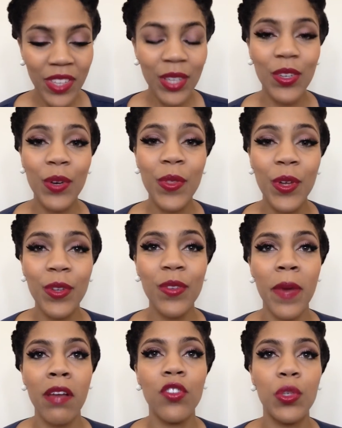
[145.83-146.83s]
So those are
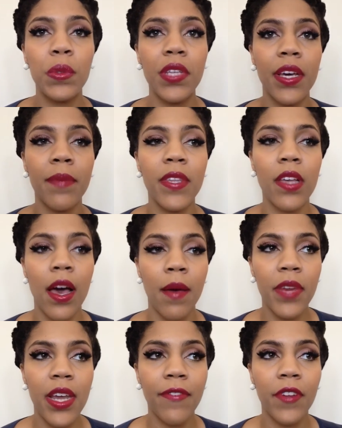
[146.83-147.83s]
my 2 tips.
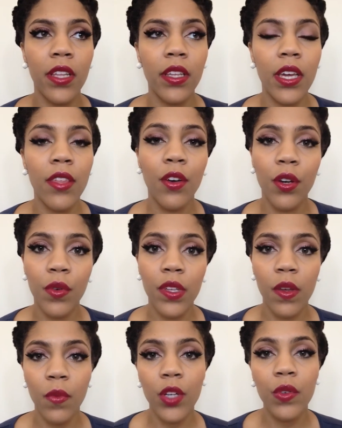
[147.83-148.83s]
Definitely either go to
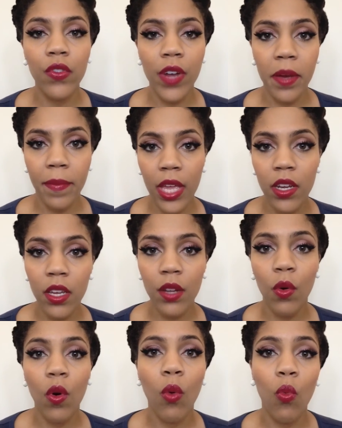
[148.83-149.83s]
someone who's
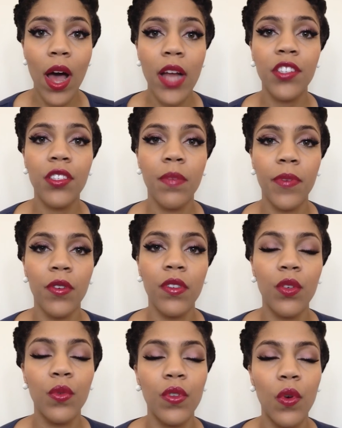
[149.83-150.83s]
recommended or watch the
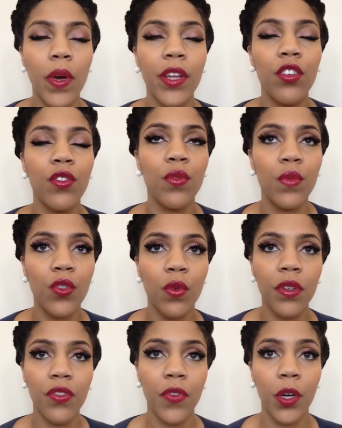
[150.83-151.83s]
person who's going to do
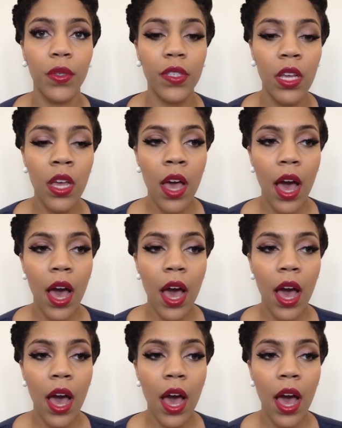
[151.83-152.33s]
yours first.